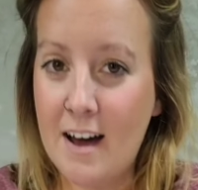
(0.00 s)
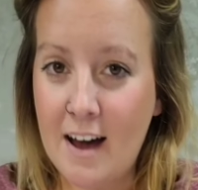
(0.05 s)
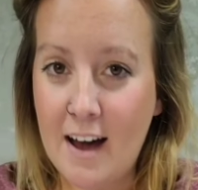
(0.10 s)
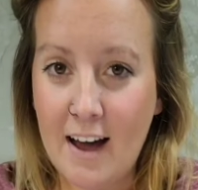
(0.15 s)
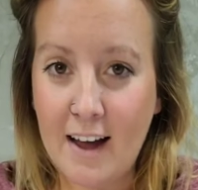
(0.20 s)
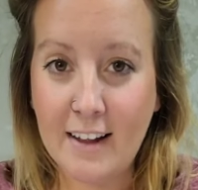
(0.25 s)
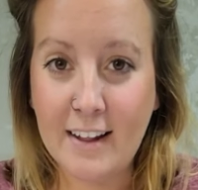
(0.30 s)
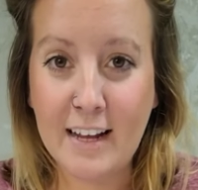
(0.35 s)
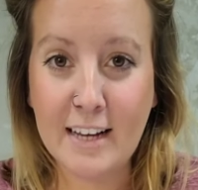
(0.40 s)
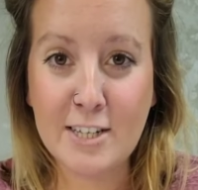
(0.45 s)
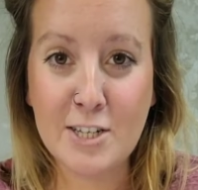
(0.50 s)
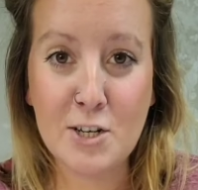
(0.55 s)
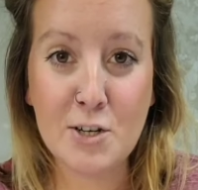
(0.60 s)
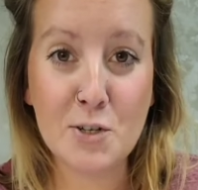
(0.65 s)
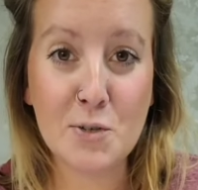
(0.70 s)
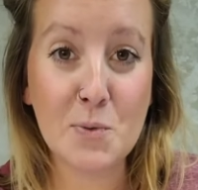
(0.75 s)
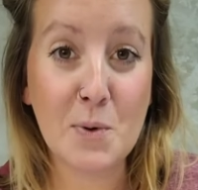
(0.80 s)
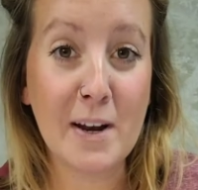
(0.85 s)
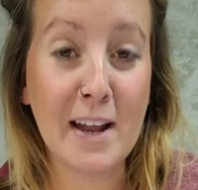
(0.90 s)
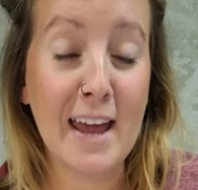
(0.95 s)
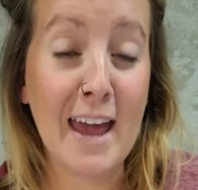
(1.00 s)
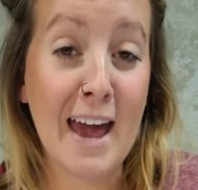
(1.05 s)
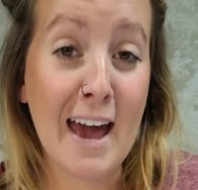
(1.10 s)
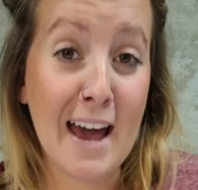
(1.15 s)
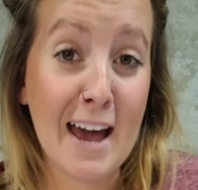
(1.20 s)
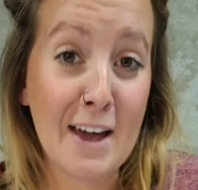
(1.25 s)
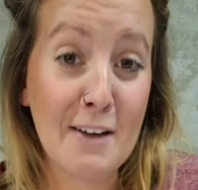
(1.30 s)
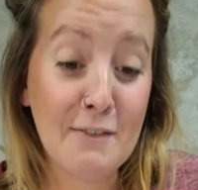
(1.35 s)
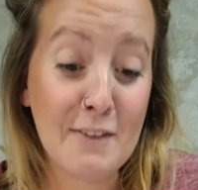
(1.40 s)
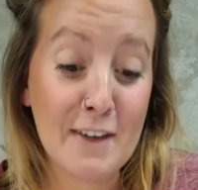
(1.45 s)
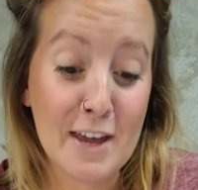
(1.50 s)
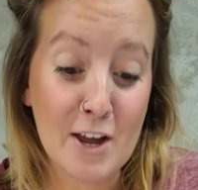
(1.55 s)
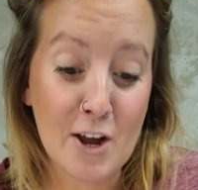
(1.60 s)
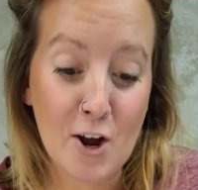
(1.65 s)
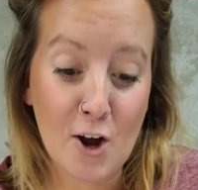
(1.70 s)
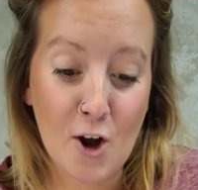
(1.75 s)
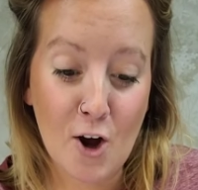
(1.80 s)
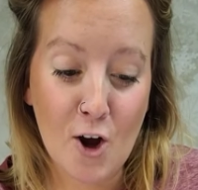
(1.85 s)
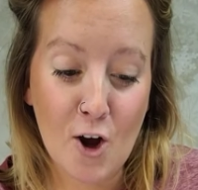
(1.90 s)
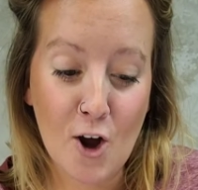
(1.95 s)
I like to use what I have
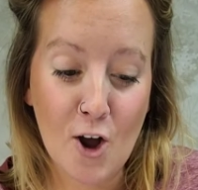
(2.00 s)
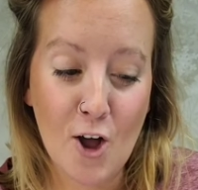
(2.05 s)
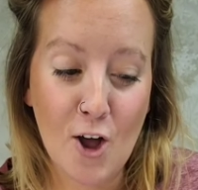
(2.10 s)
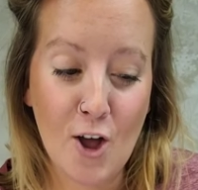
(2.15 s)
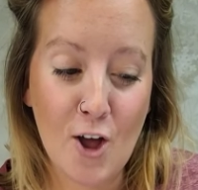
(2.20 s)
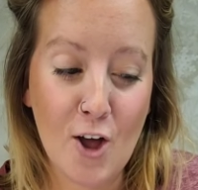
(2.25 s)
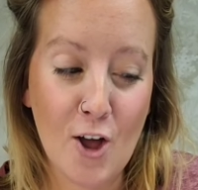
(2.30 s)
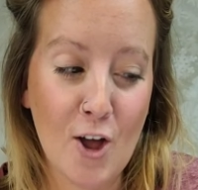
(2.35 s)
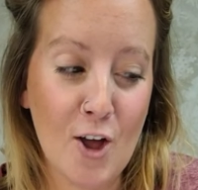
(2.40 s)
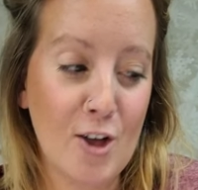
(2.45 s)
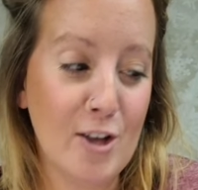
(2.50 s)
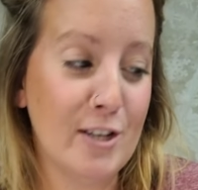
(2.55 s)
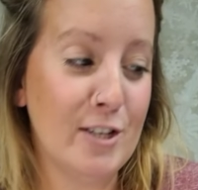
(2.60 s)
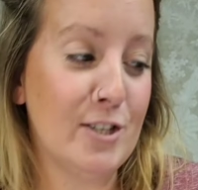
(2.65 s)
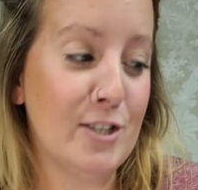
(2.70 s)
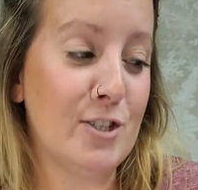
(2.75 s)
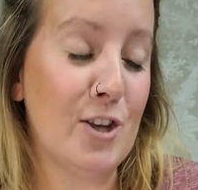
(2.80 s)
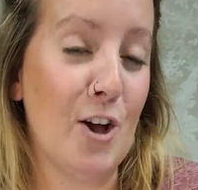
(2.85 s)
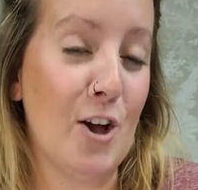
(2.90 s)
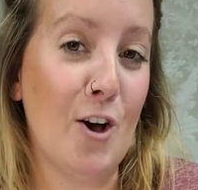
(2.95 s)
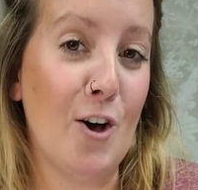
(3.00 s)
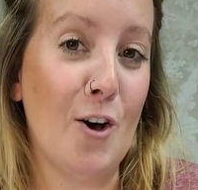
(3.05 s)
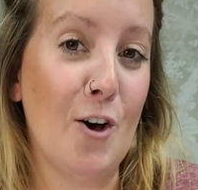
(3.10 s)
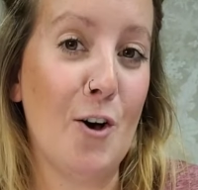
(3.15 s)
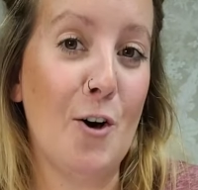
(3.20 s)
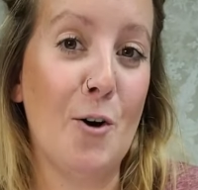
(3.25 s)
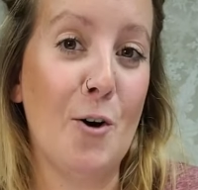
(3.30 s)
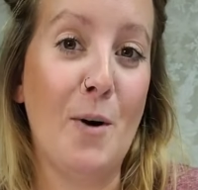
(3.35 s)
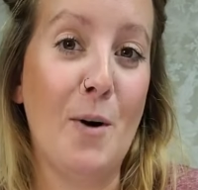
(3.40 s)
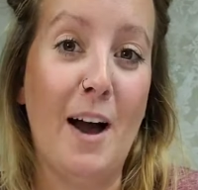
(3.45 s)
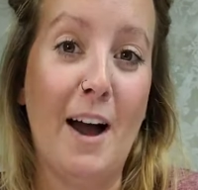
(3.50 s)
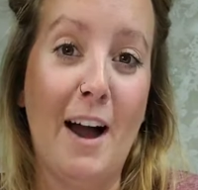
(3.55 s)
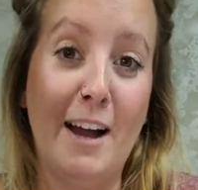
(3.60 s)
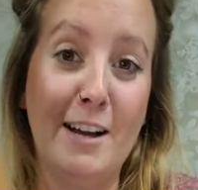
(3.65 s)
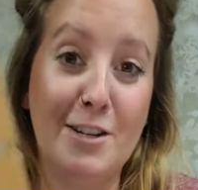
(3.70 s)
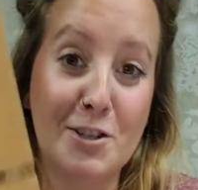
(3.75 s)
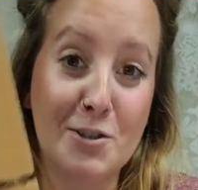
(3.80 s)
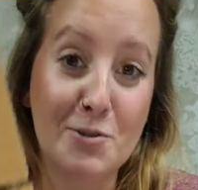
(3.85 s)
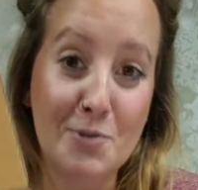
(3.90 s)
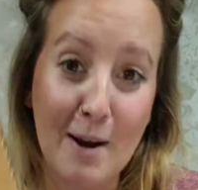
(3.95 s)
here. So I
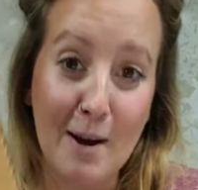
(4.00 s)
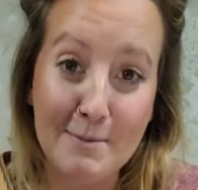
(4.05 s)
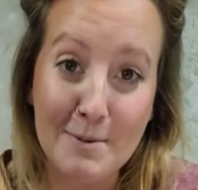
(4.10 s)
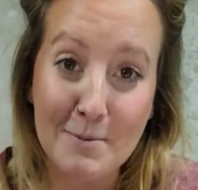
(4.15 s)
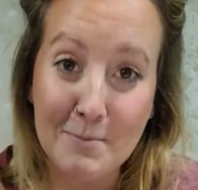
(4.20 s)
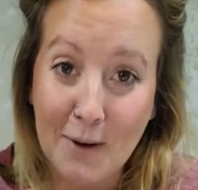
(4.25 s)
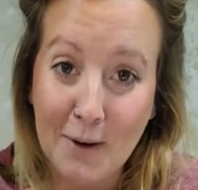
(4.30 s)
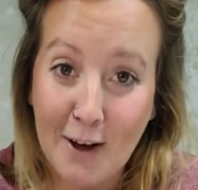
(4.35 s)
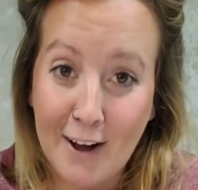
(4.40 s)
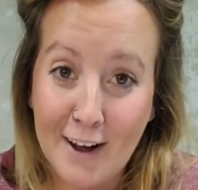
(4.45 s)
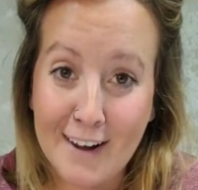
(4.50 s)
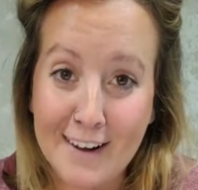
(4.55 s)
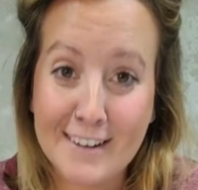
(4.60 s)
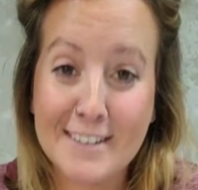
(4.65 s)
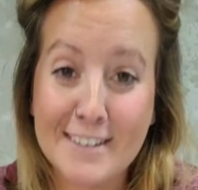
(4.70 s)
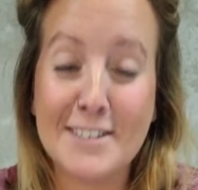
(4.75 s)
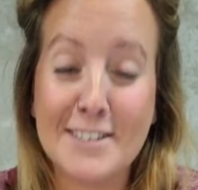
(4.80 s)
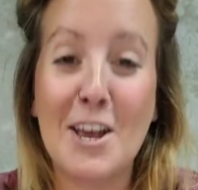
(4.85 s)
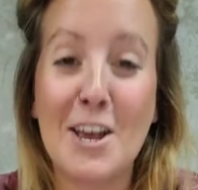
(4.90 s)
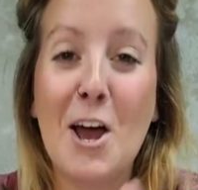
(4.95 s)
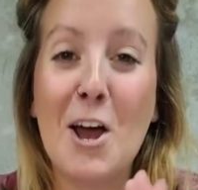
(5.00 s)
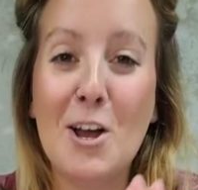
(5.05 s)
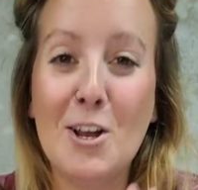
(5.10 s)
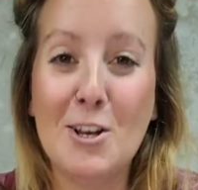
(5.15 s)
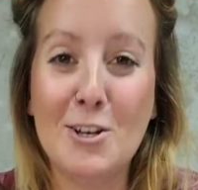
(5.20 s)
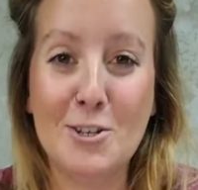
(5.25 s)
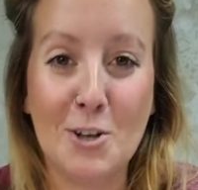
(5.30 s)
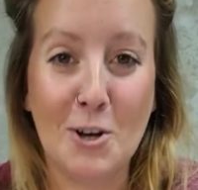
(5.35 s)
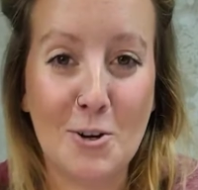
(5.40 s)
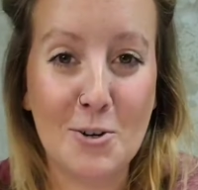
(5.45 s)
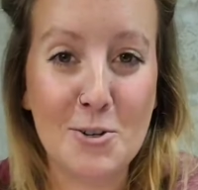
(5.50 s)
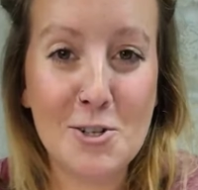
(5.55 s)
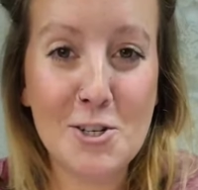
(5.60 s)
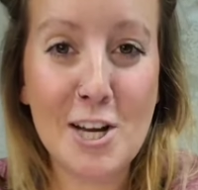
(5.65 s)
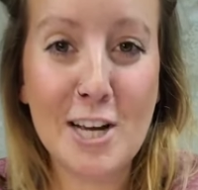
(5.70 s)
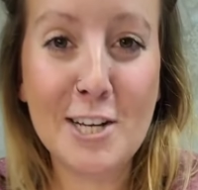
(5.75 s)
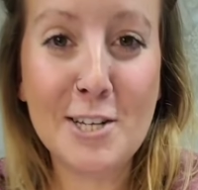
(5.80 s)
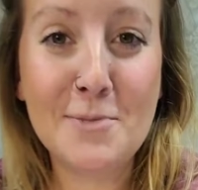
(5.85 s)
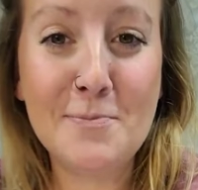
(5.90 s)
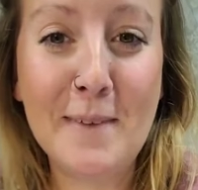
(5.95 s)
just grabbed a box. Don't
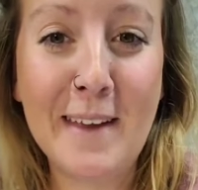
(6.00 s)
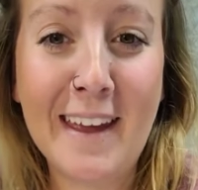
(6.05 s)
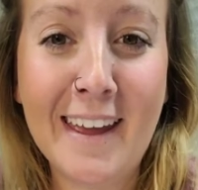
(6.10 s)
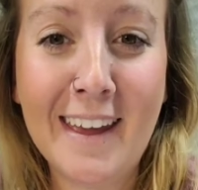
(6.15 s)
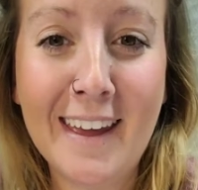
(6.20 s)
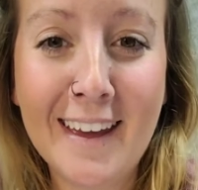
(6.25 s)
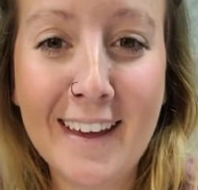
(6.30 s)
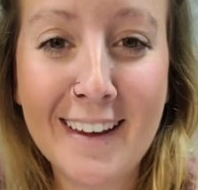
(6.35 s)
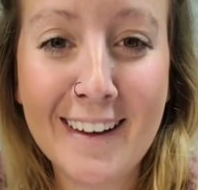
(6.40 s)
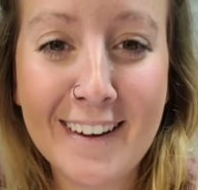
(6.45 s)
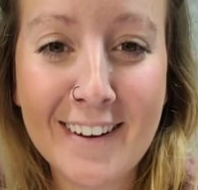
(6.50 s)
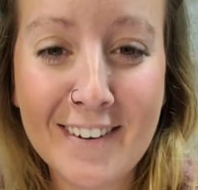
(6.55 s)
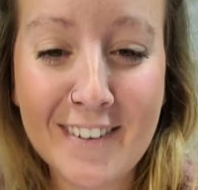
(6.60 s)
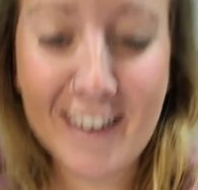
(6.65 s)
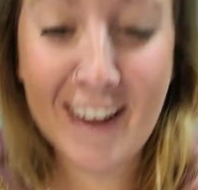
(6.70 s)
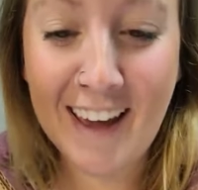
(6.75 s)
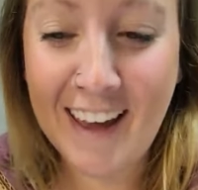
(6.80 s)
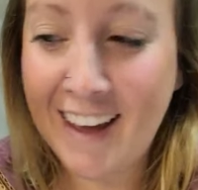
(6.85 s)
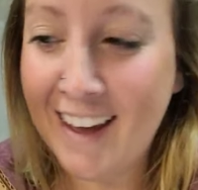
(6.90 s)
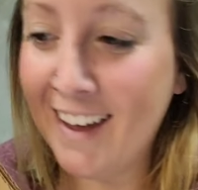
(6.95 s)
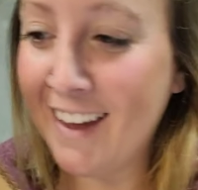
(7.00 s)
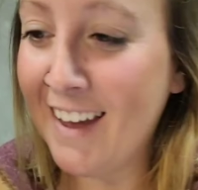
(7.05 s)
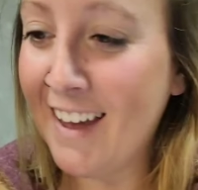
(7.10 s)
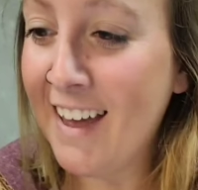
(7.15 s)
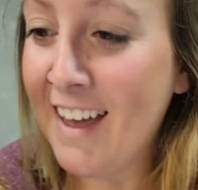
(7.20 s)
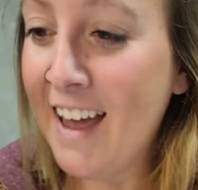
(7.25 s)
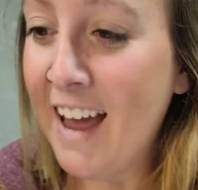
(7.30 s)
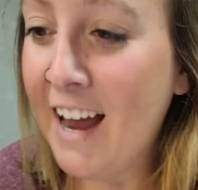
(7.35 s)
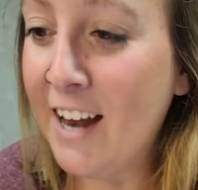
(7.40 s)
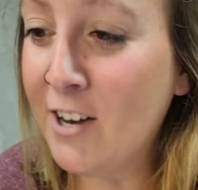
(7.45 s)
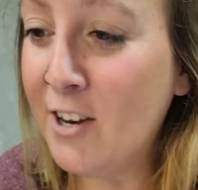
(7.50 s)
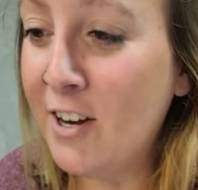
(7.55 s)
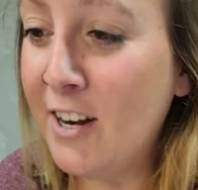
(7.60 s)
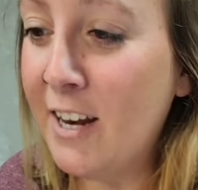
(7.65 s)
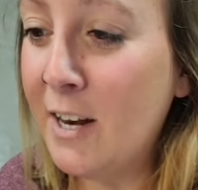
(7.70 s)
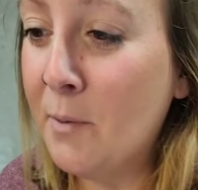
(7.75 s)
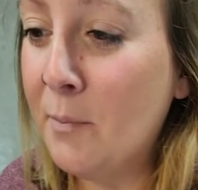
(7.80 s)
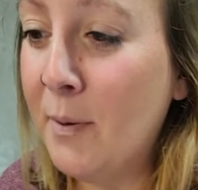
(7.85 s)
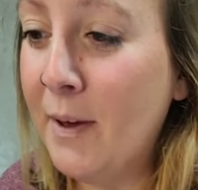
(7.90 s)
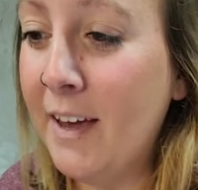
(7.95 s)
judge me, okay? And you
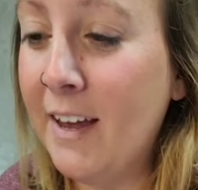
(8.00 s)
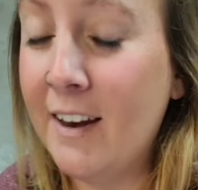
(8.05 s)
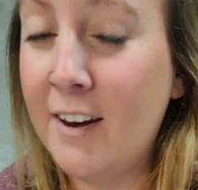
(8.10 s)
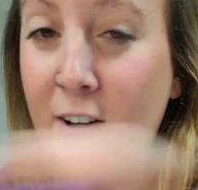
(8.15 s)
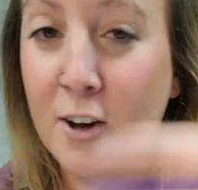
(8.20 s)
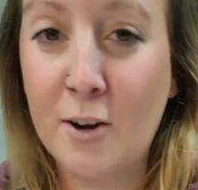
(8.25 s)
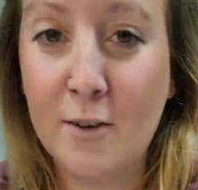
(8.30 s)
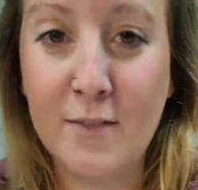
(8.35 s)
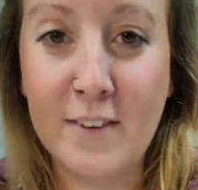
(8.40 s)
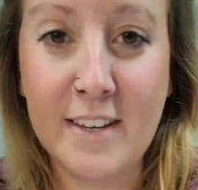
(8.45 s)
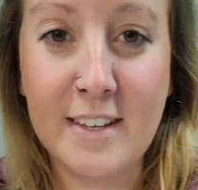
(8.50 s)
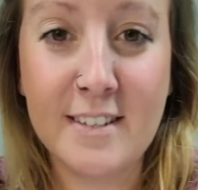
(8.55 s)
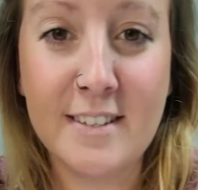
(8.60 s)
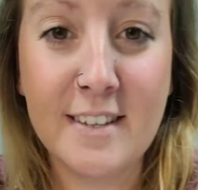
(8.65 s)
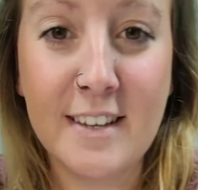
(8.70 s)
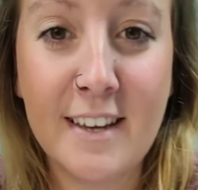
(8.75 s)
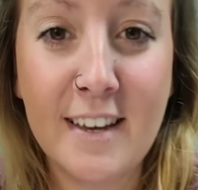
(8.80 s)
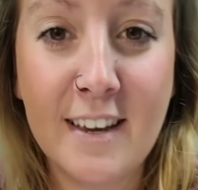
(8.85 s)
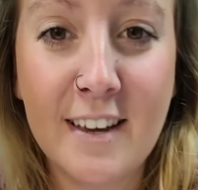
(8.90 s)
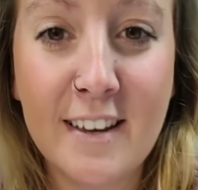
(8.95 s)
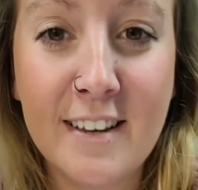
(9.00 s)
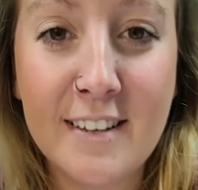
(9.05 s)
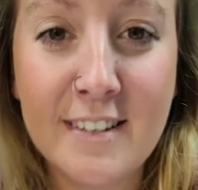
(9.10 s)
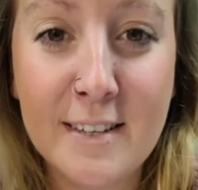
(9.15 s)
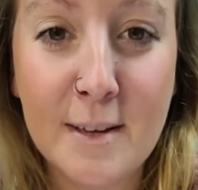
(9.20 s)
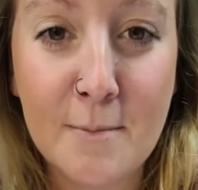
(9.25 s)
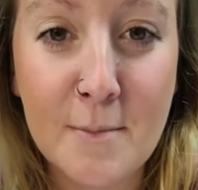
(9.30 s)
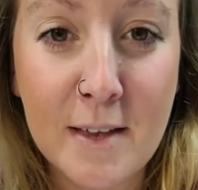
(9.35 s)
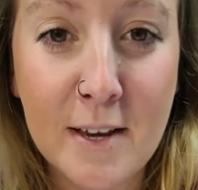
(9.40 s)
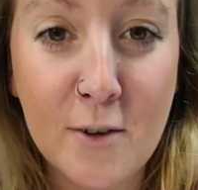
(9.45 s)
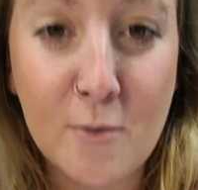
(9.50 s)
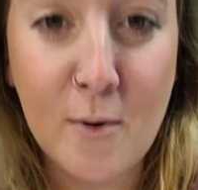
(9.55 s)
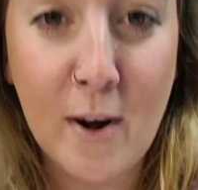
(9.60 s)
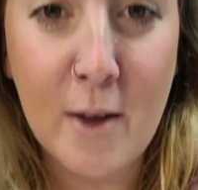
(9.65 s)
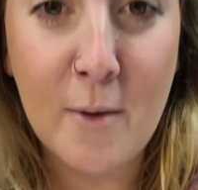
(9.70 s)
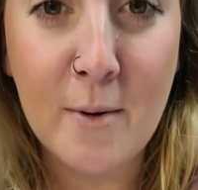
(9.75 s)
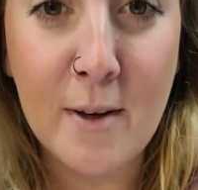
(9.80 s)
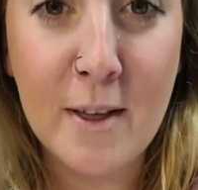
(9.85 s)
need a pen, obviously. Something to write